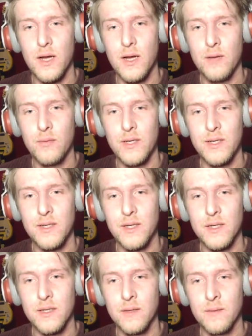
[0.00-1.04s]
Ah, we needed
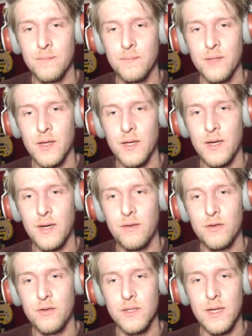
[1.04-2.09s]
this.
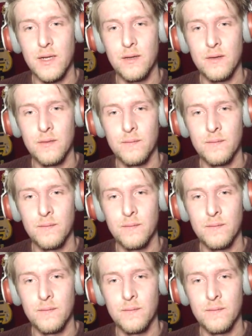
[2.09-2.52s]
Inheritance letter.